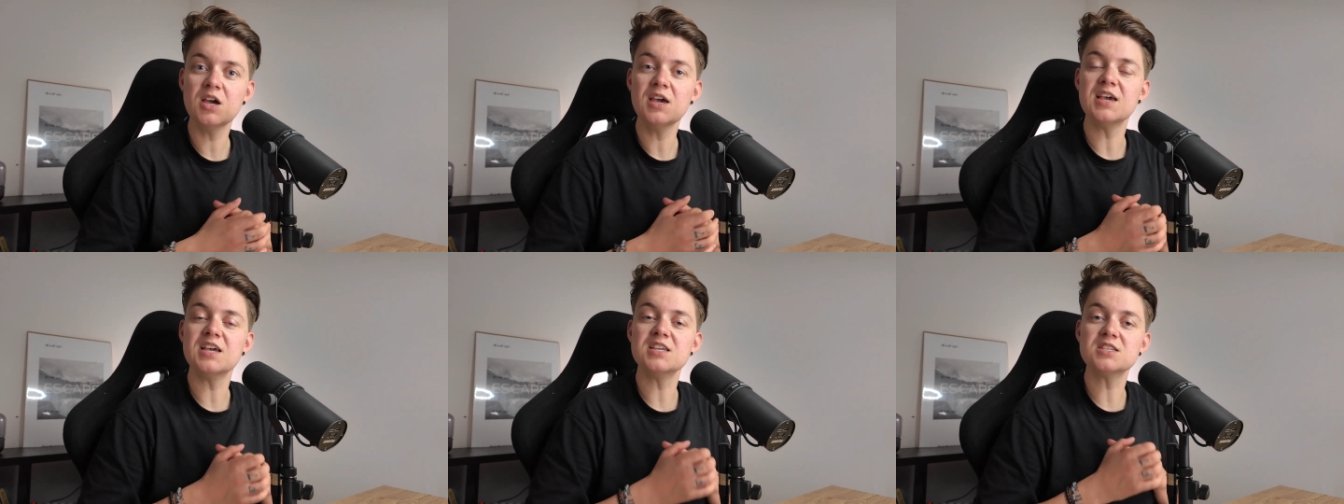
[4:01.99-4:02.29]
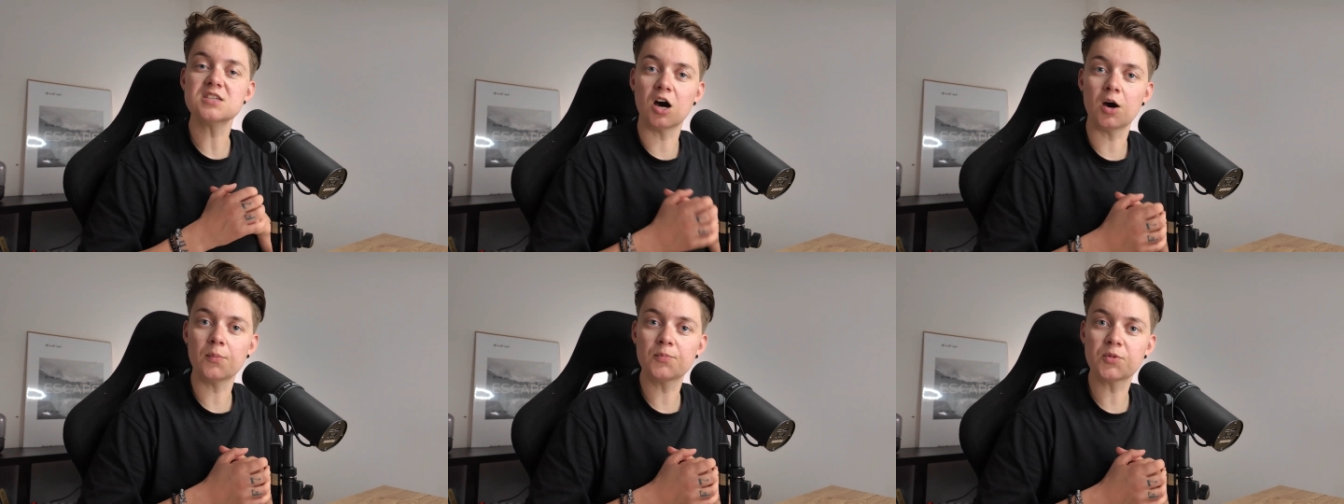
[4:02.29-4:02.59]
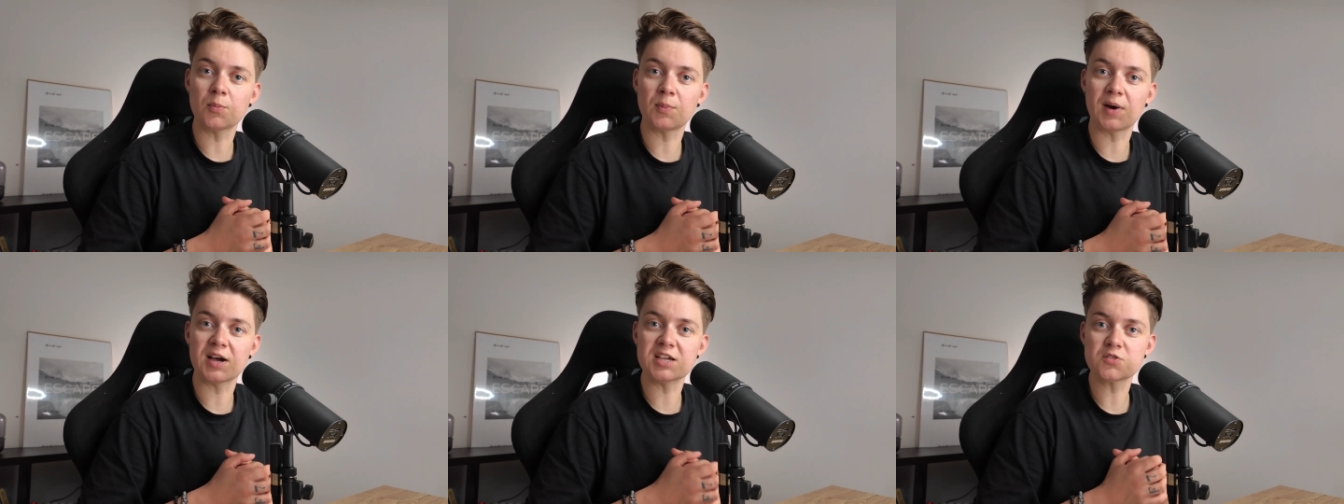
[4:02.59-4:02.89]
is
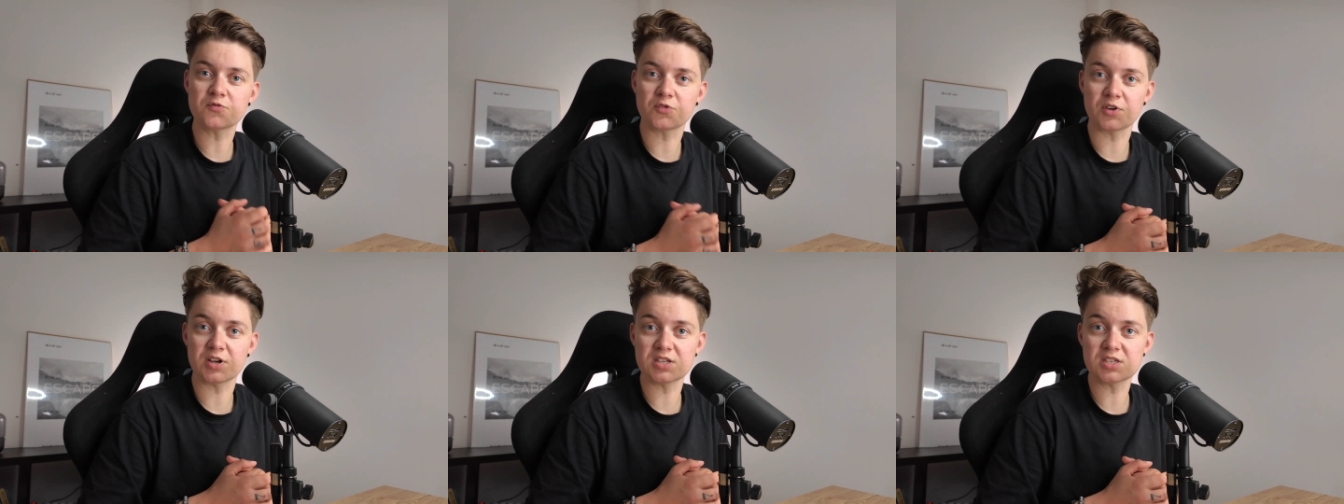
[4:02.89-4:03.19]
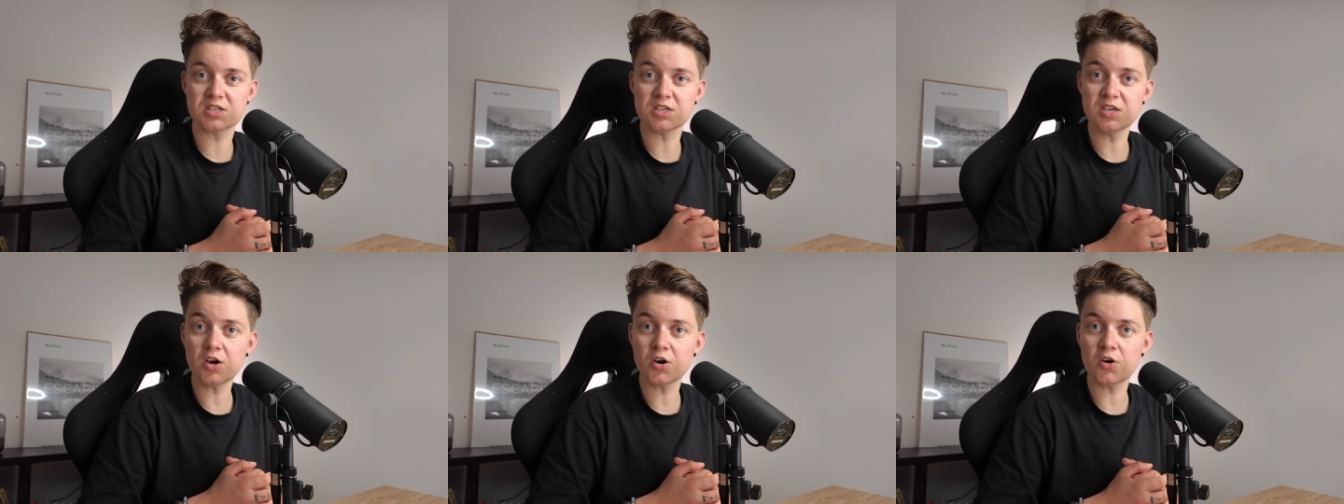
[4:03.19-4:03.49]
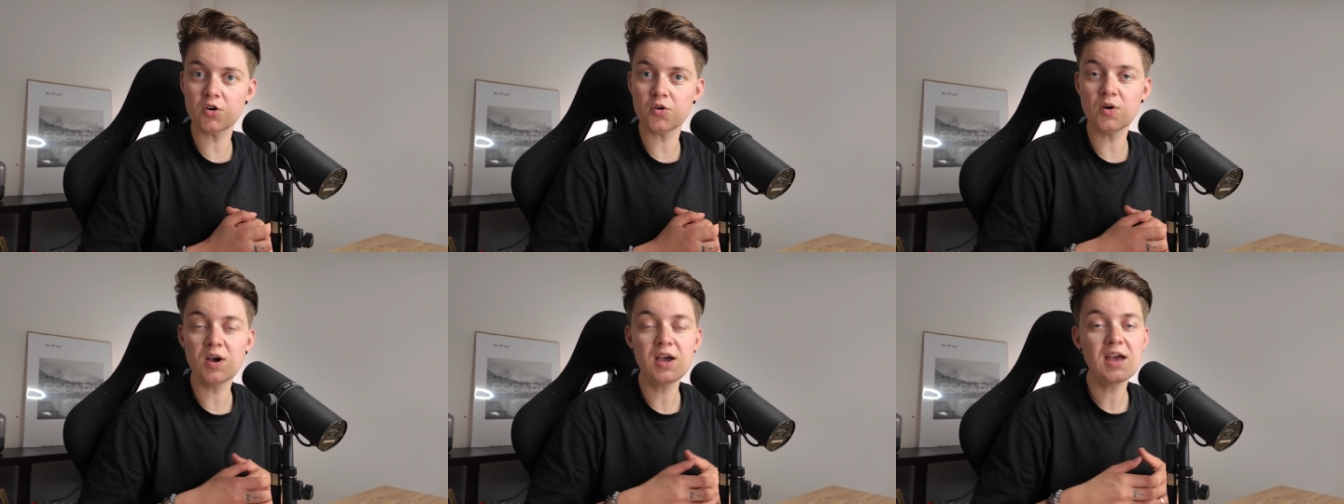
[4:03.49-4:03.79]
optimized for
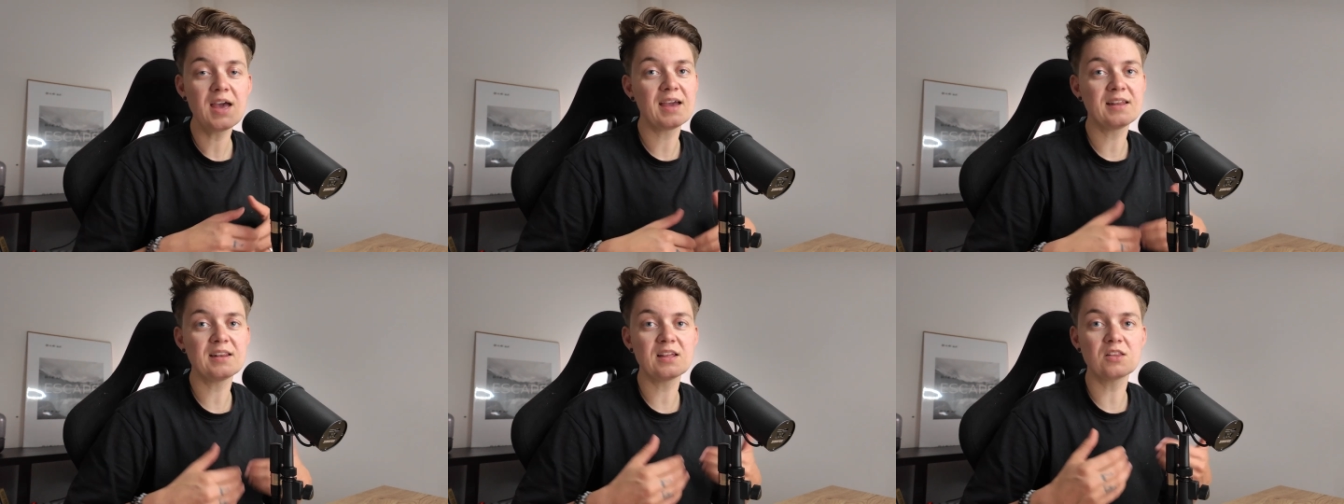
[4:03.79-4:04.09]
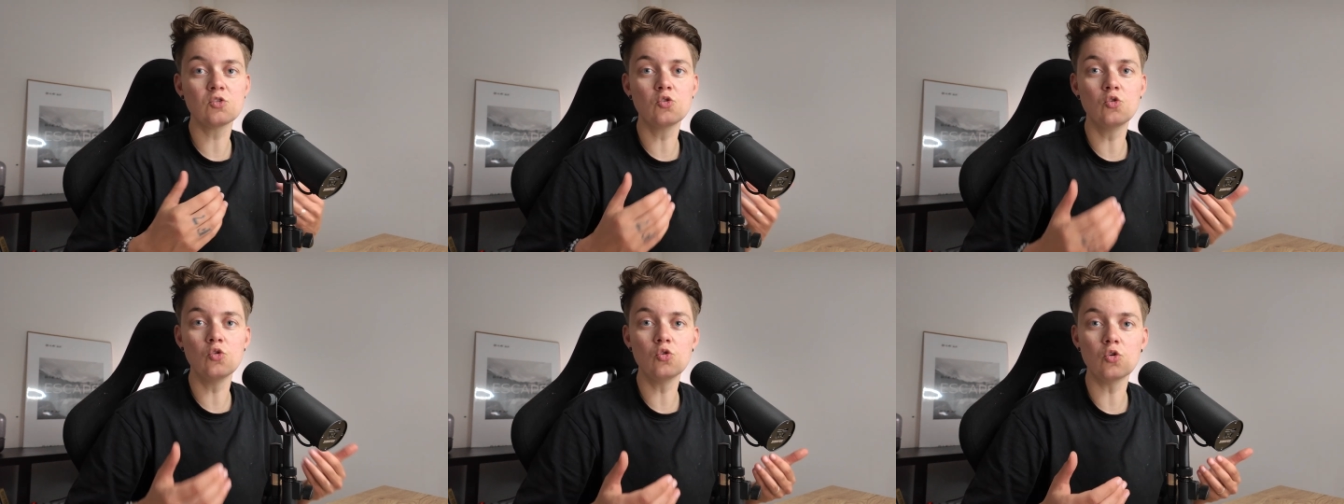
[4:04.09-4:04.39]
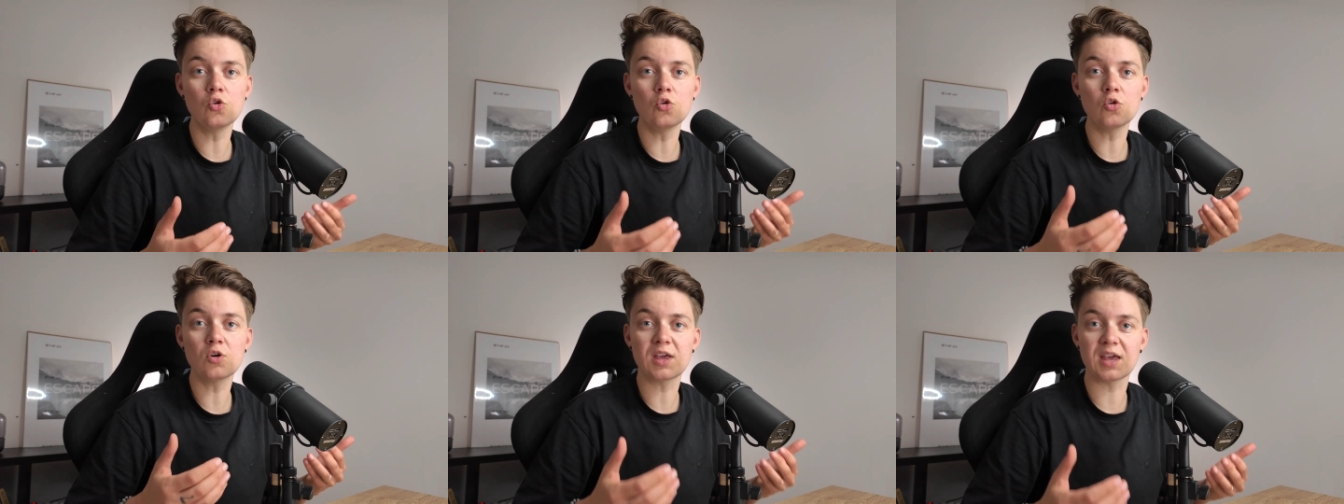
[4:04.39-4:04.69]
SEO and that Google